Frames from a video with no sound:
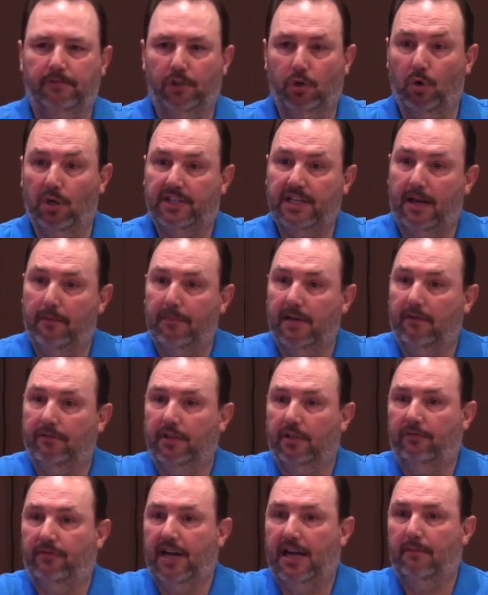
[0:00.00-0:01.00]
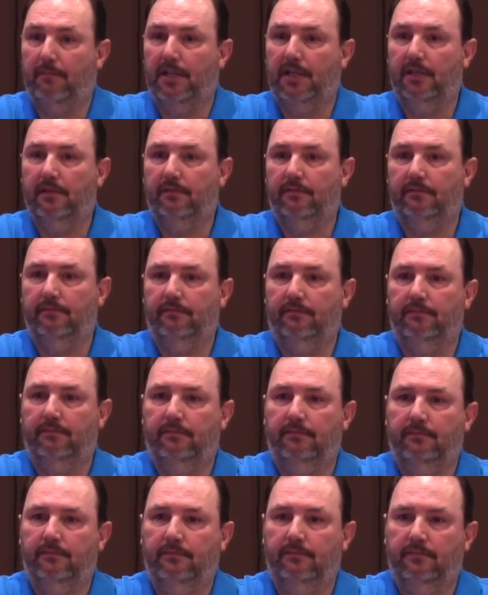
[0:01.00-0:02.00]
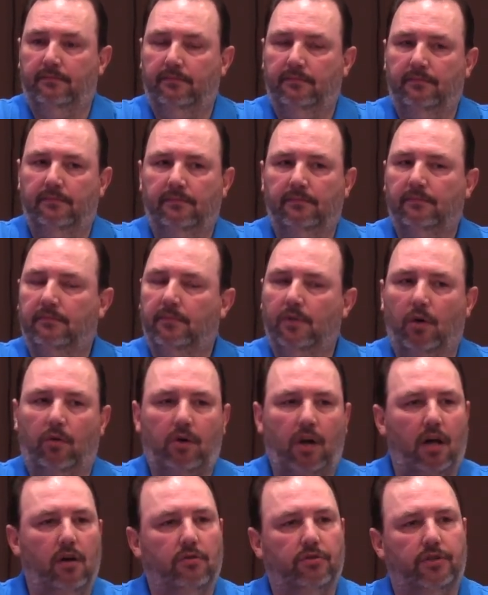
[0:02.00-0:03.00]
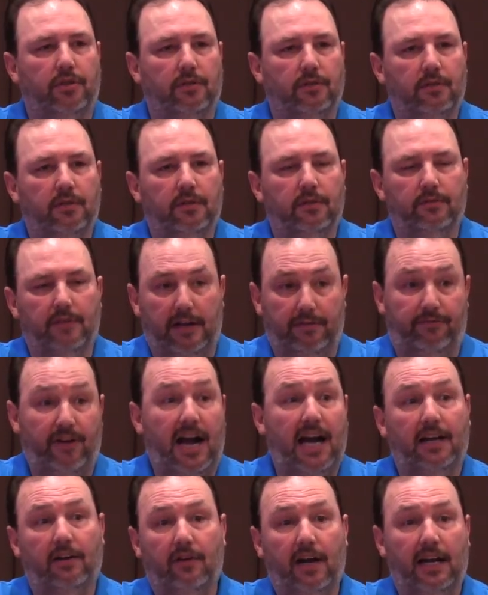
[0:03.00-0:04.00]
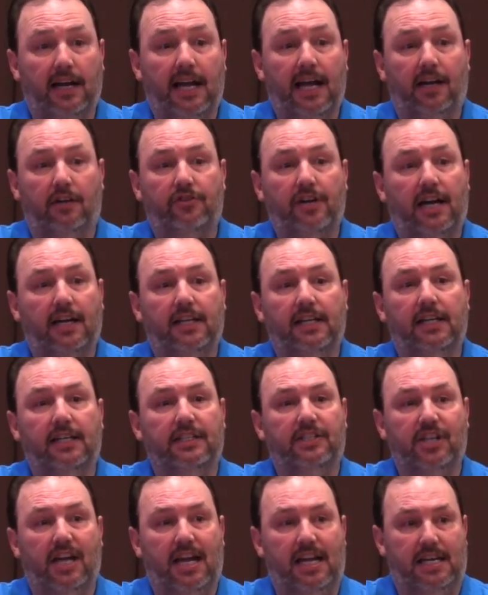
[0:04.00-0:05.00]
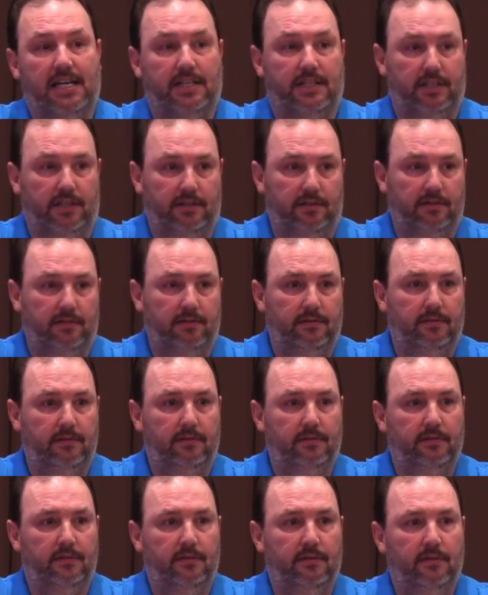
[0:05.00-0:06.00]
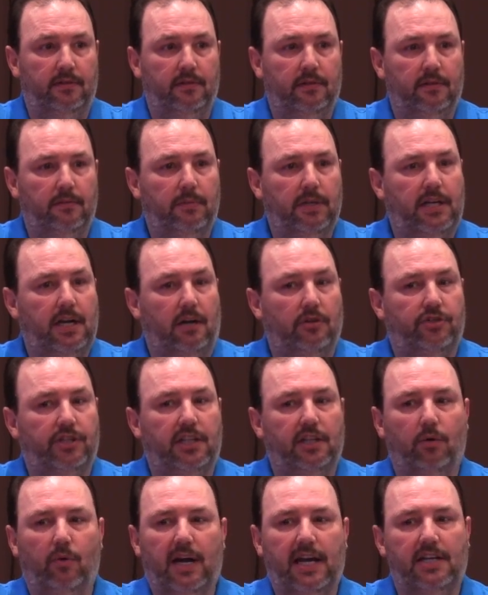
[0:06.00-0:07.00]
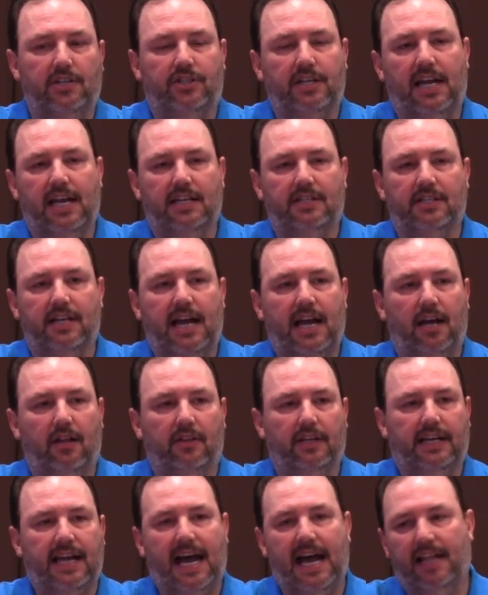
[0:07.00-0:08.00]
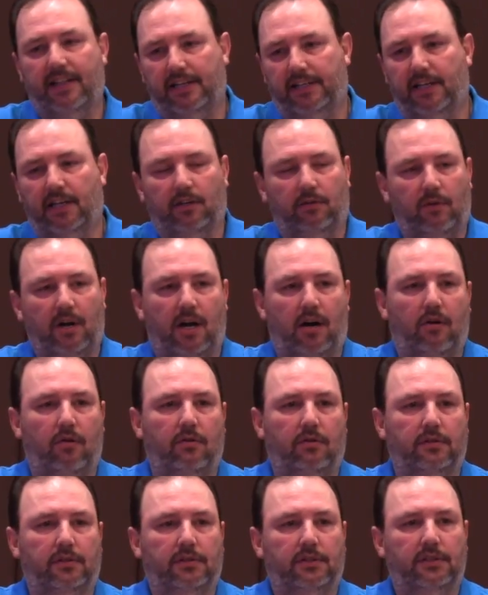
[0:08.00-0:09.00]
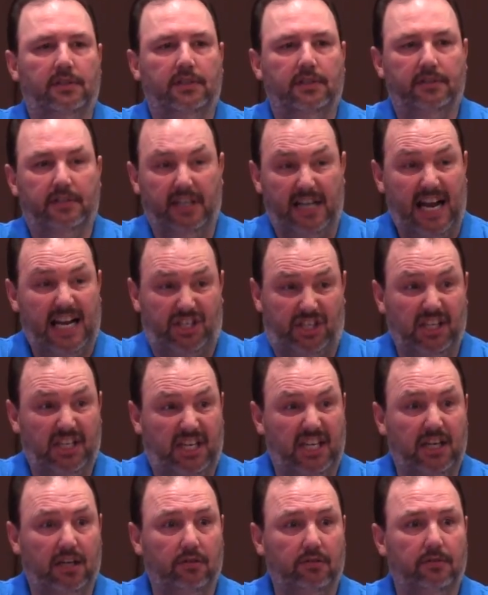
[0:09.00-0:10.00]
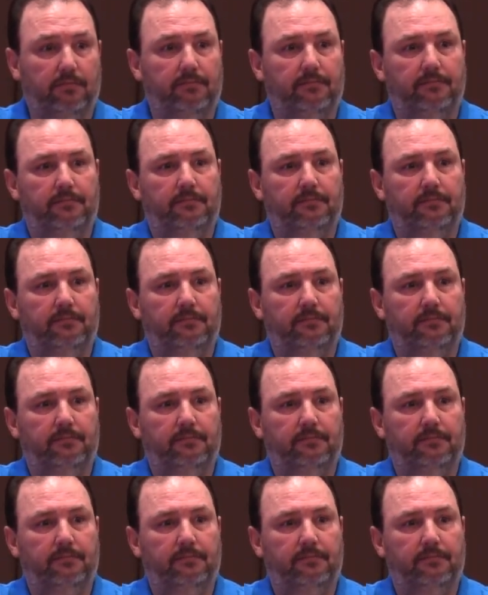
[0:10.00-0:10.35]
You know what that meant for the family? No closure. They fighting right now to try to get it changed. Because see the way it stands now, the guy that done wrong, that actually killed him,